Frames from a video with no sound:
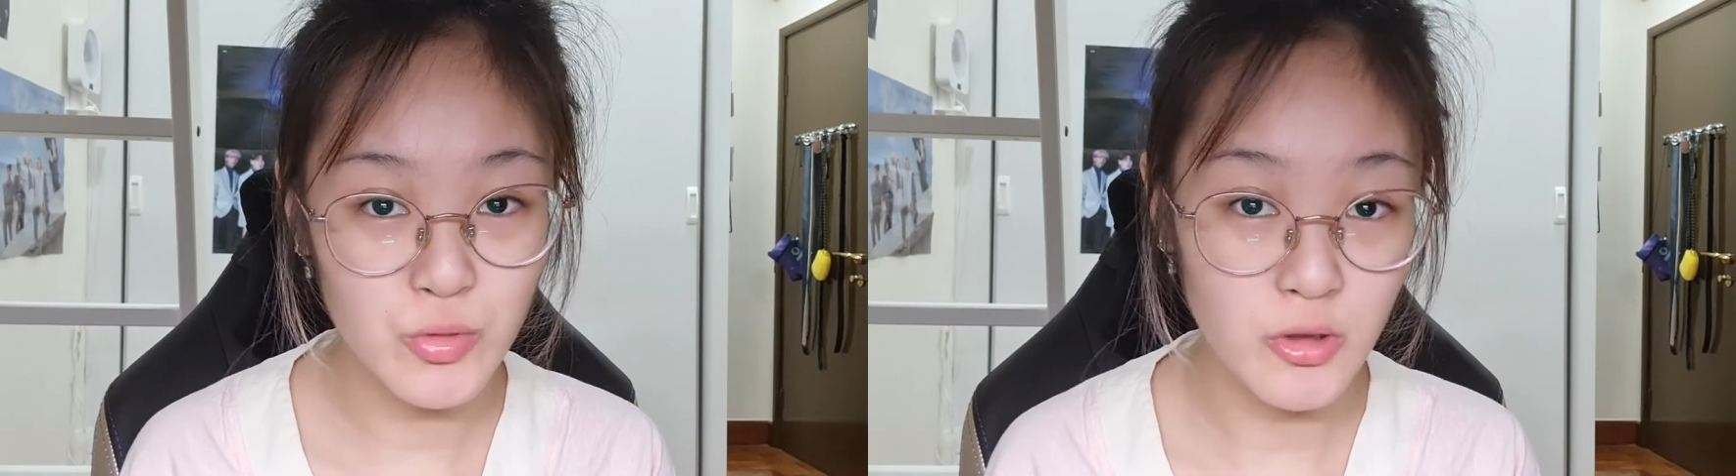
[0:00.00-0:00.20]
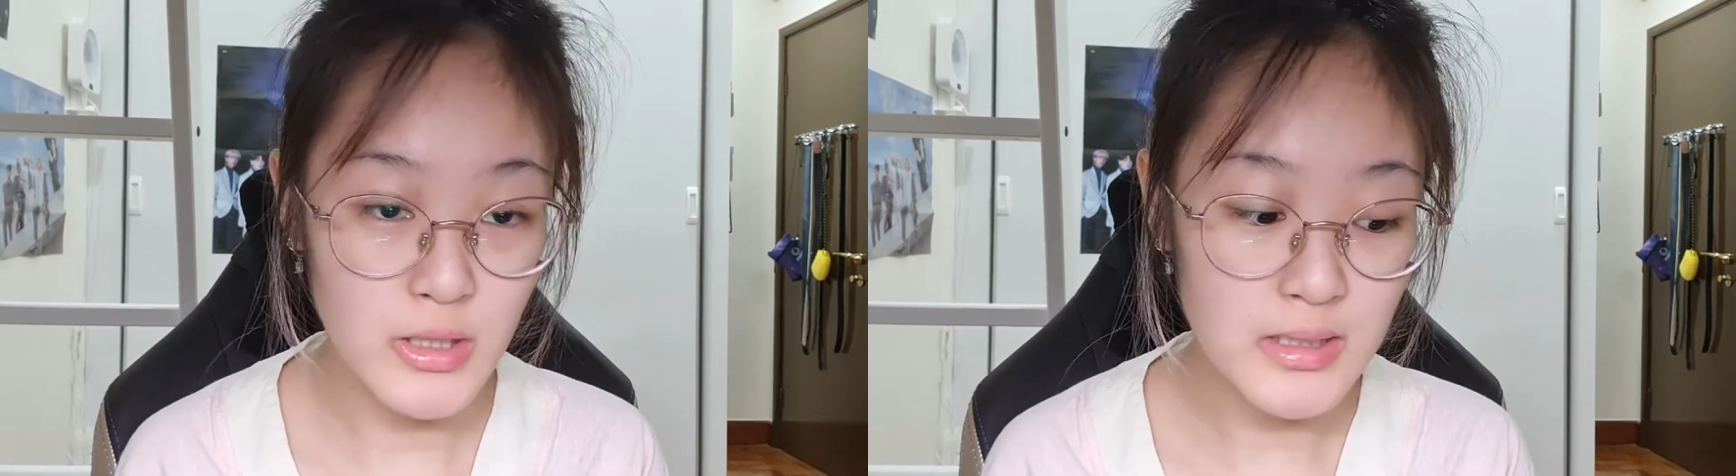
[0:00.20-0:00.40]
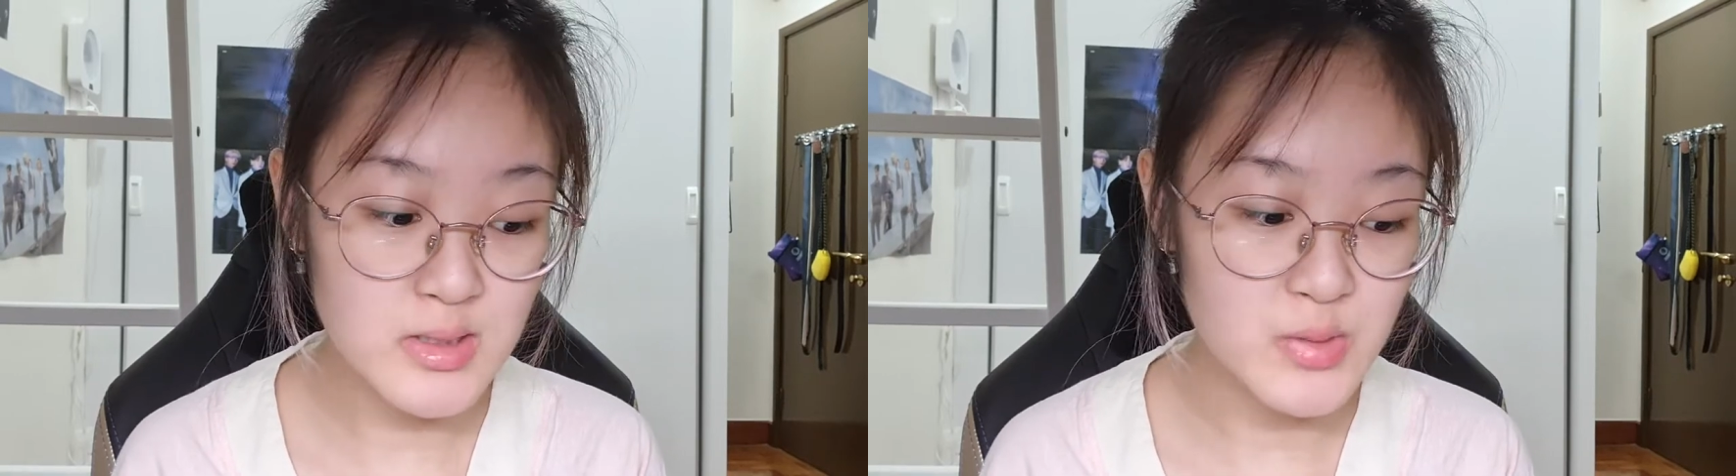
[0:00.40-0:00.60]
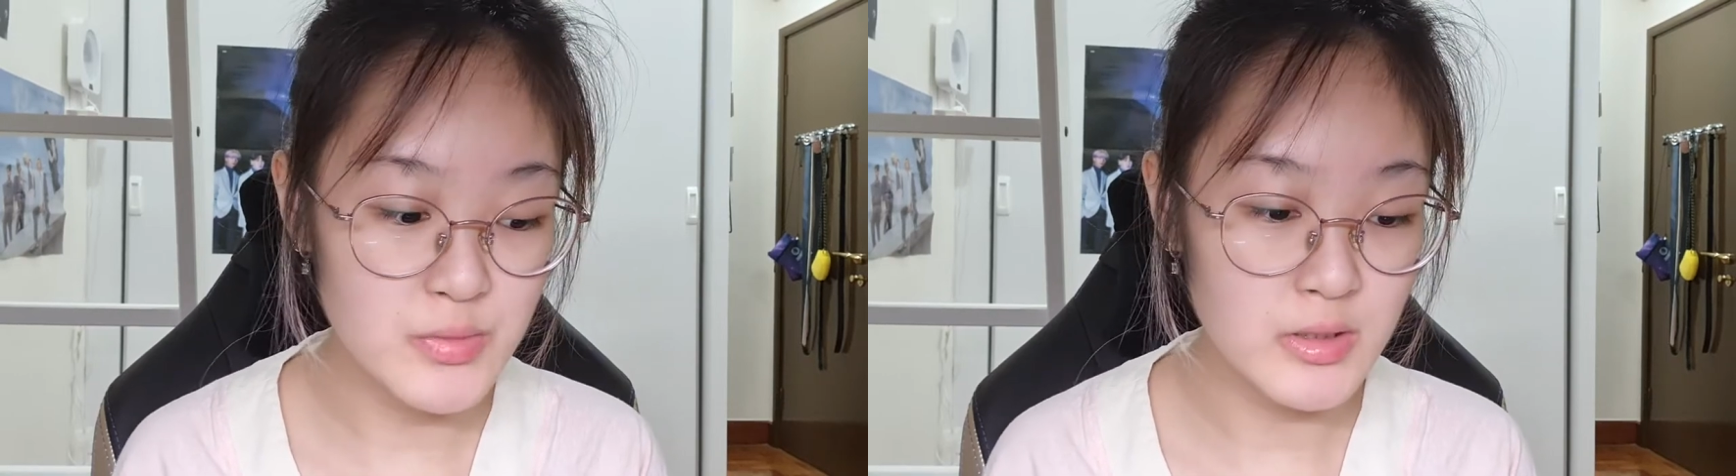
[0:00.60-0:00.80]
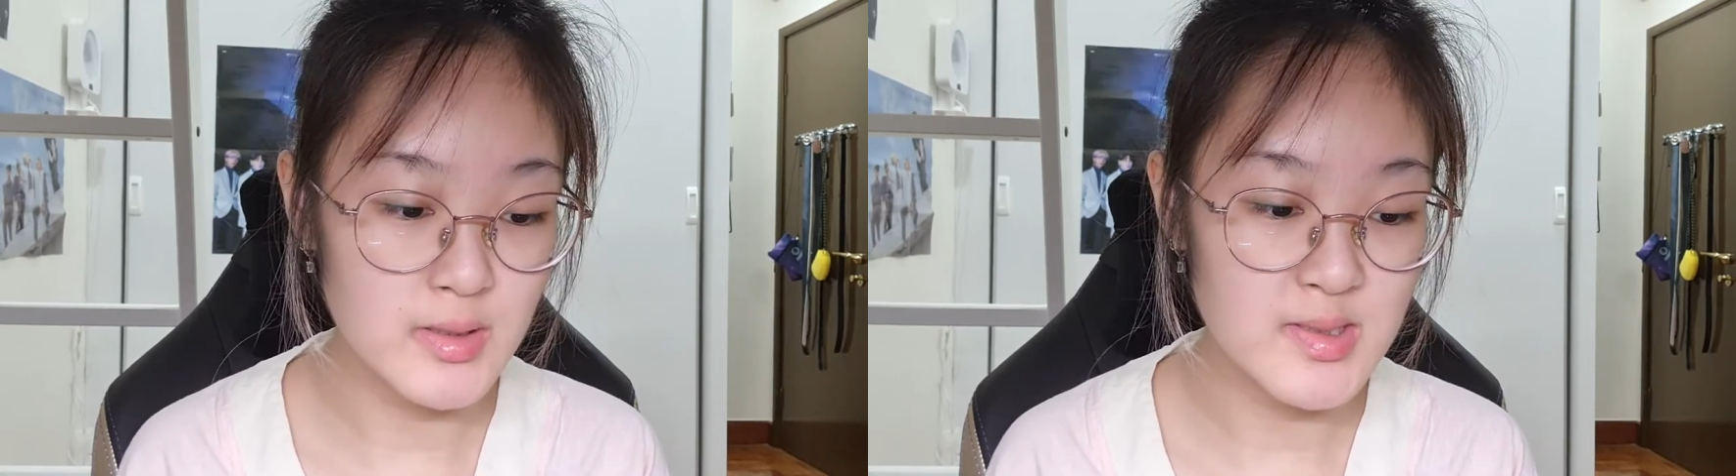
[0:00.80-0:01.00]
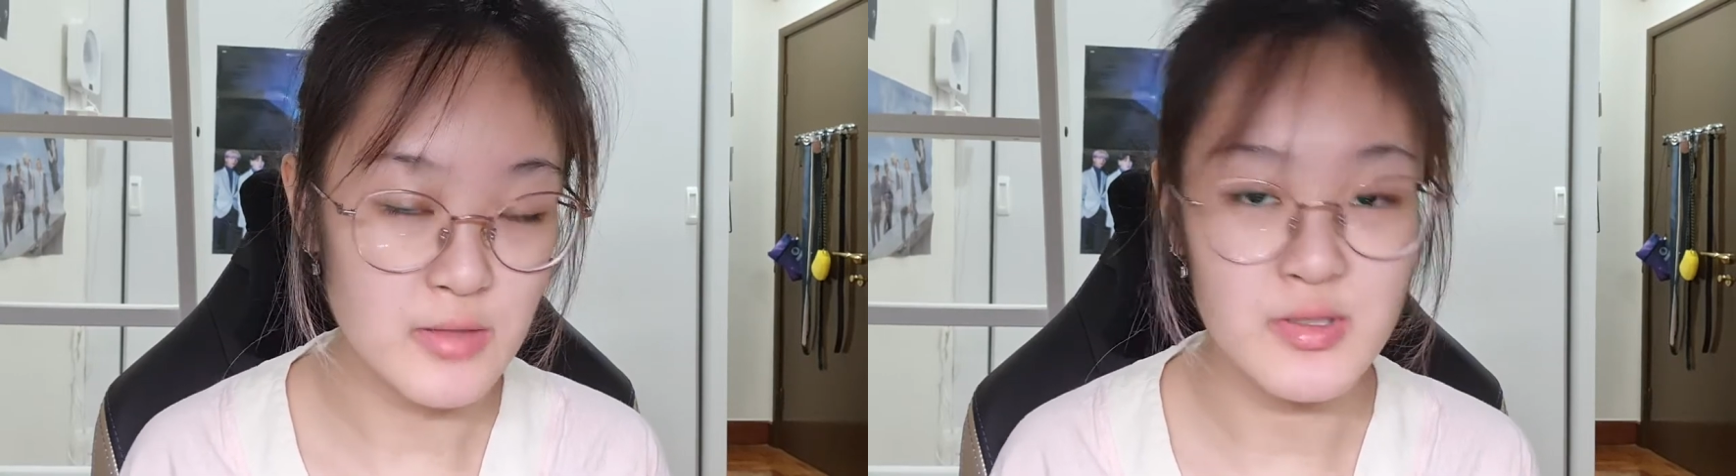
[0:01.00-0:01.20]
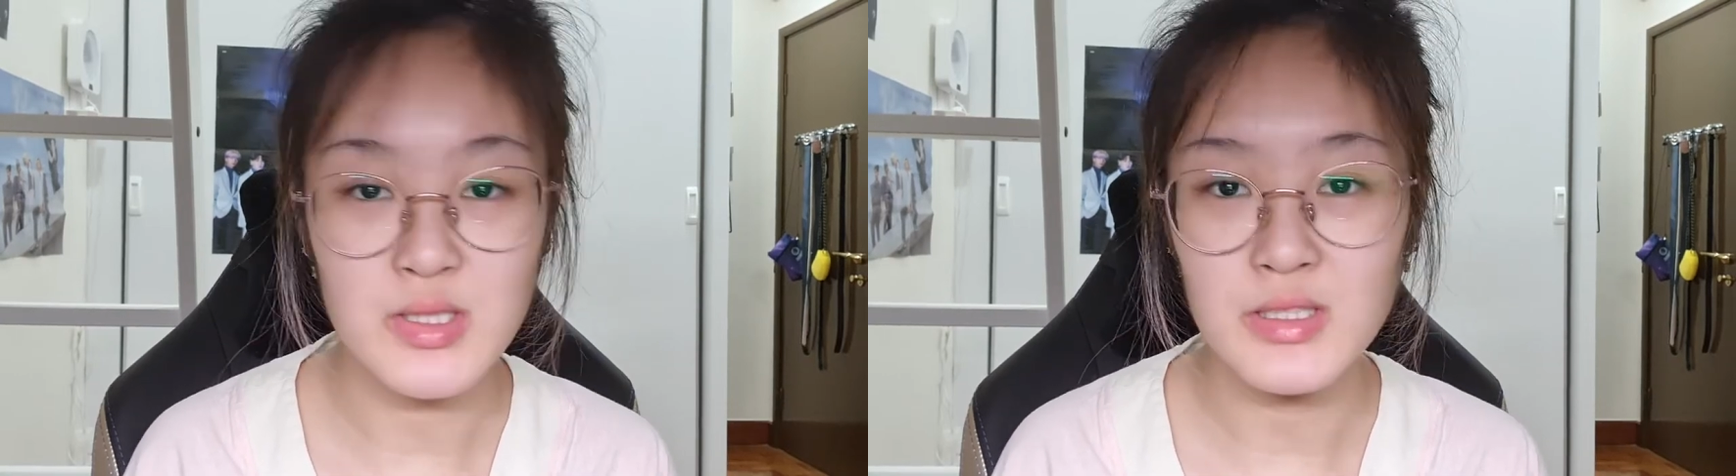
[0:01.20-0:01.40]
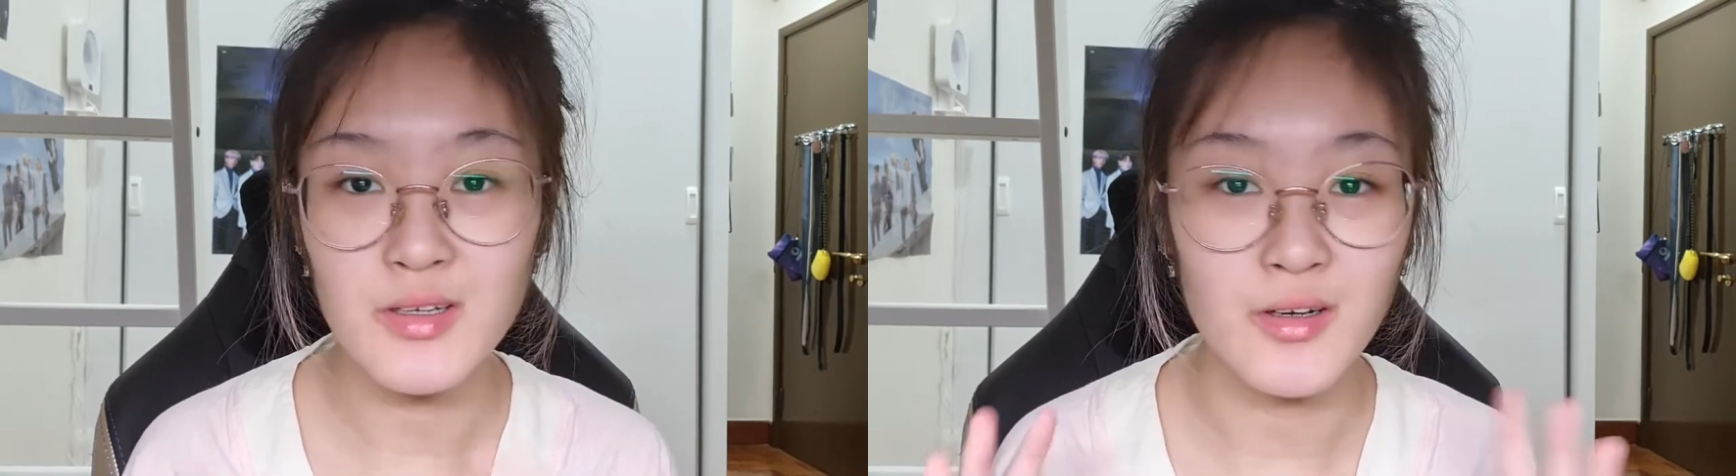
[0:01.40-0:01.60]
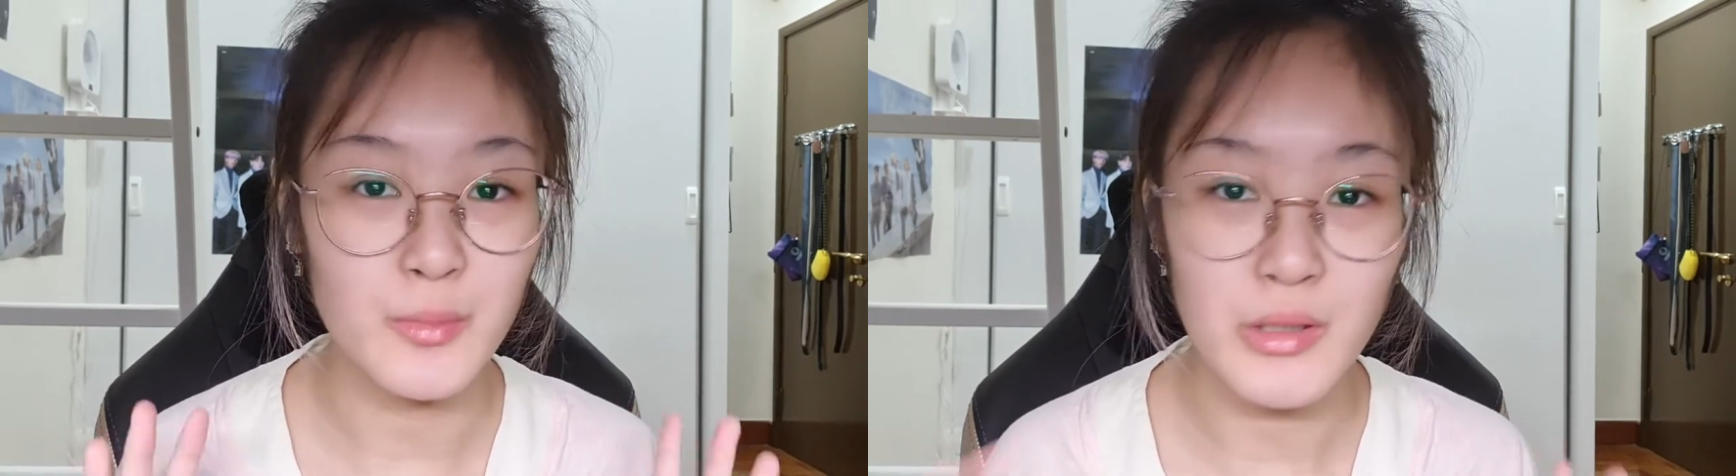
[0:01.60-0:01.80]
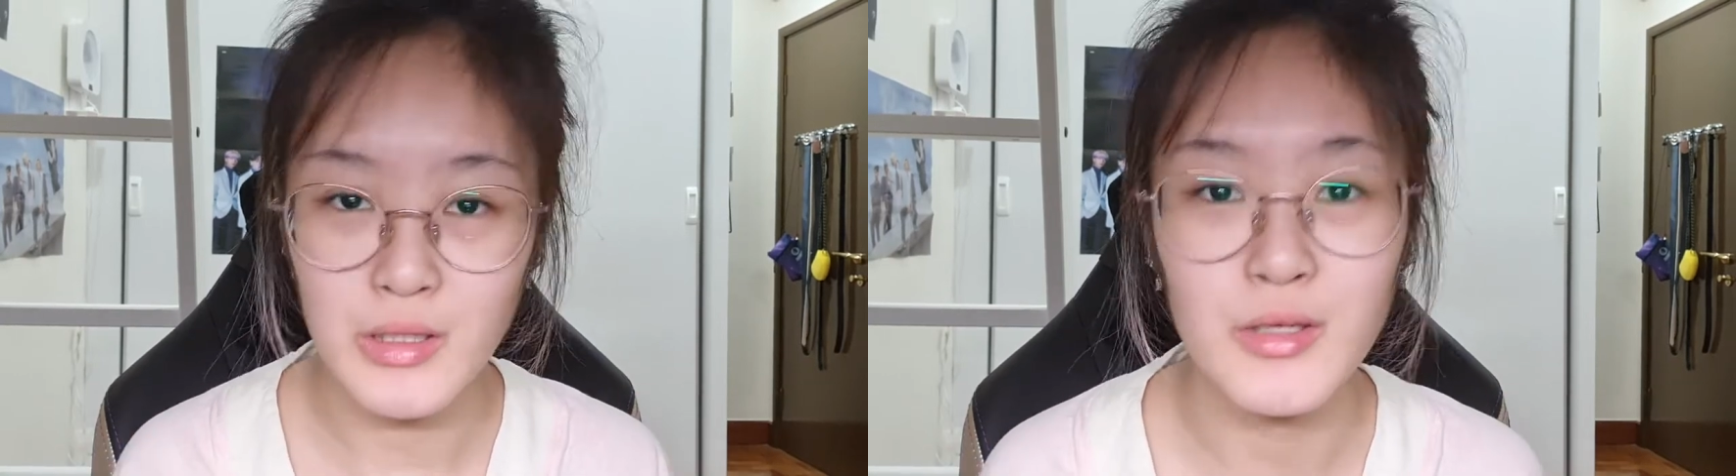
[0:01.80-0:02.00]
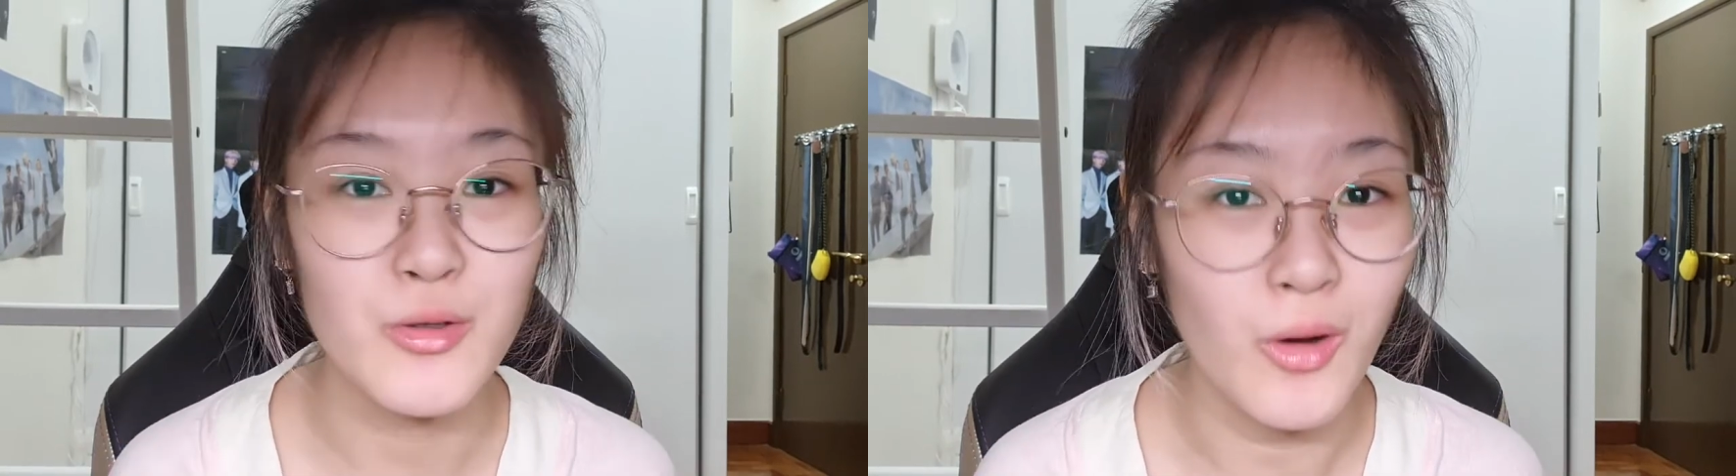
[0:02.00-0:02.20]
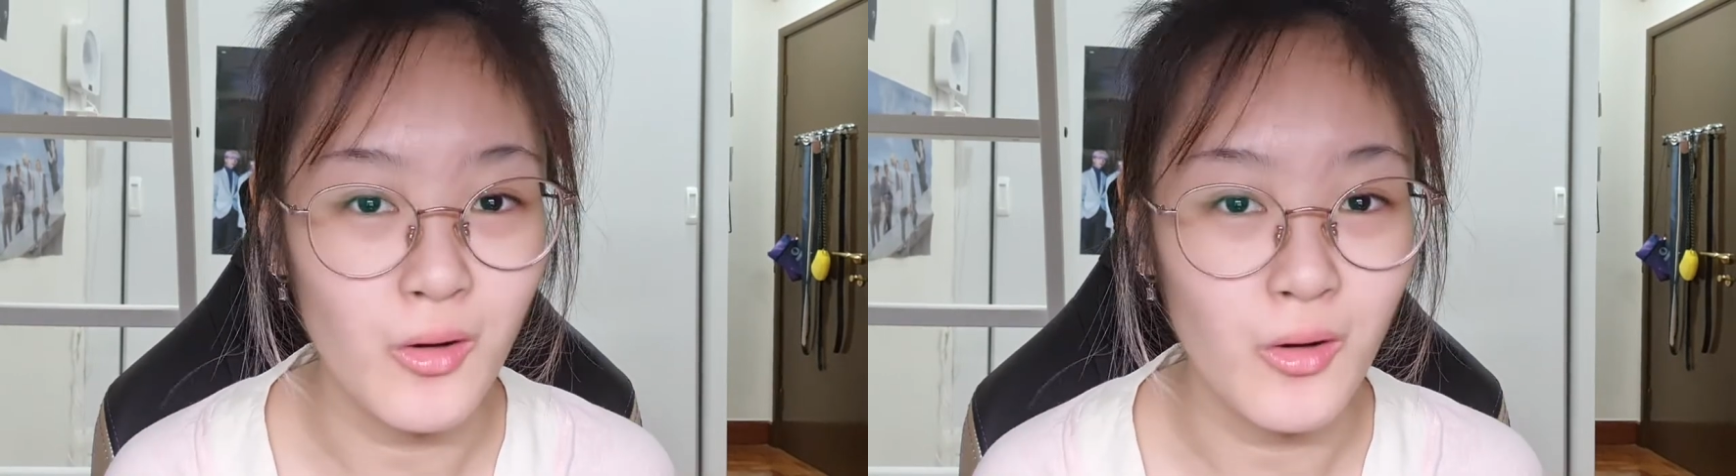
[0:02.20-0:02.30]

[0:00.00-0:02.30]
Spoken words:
products because I recently got a CLIO